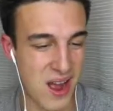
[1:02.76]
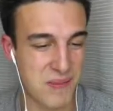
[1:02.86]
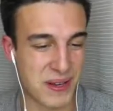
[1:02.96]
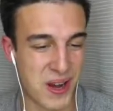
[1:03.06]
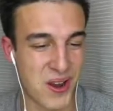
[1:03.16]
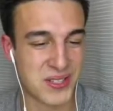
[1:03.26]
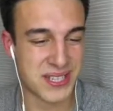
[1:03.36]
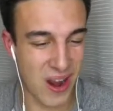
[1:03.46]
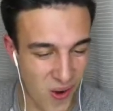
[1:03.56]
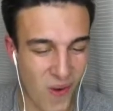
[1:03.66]
Up it
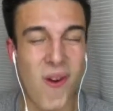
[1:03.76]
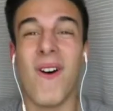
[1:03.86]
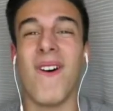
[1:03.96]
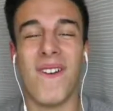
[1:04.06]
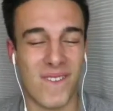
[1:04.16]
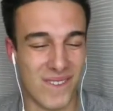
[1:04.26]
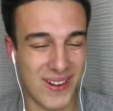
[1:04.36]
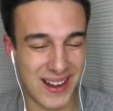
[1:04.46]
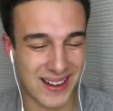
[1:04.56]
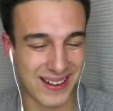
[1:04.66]
goes. Oh,
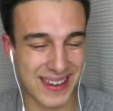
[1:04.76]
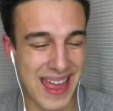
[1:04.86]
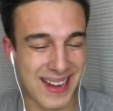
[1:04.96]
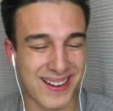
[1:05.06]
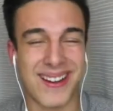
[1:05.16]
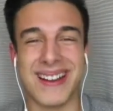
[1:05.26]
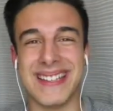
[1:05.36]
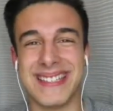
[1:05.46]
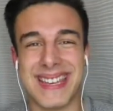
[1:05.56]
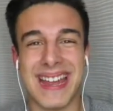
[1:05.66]
look at that,
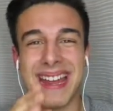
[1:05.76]
guys.